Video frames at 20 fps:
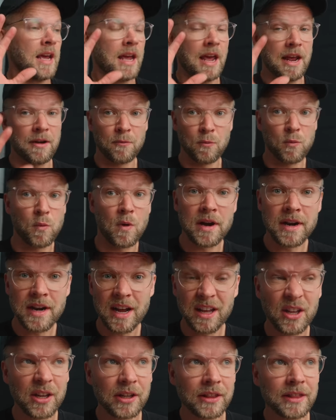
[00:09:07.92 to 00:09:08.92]
And one
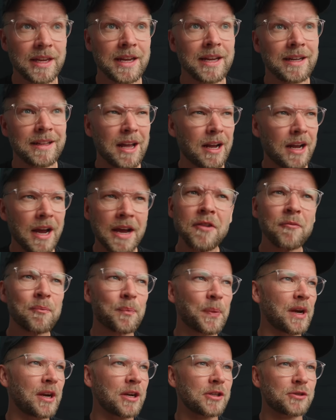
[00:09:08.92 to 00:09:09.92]
other thing that kind
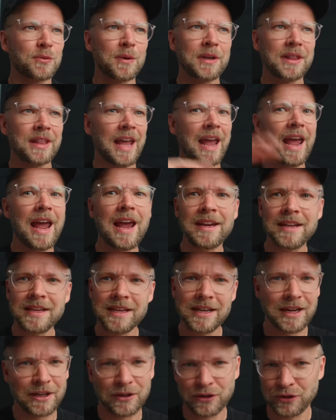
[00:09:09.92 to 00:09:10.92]
of pairs with
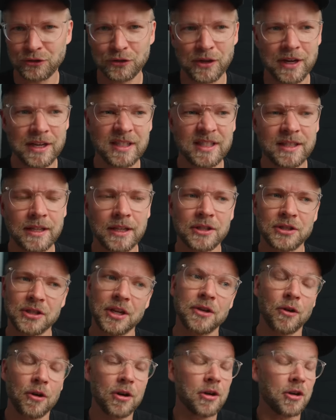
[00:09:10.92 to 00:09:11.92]
any other
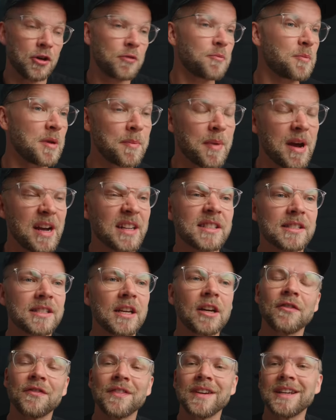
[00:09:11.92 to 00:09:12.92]
transition, or could be by
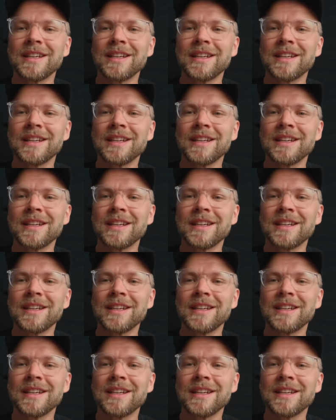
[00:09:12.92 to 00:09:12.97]
itself,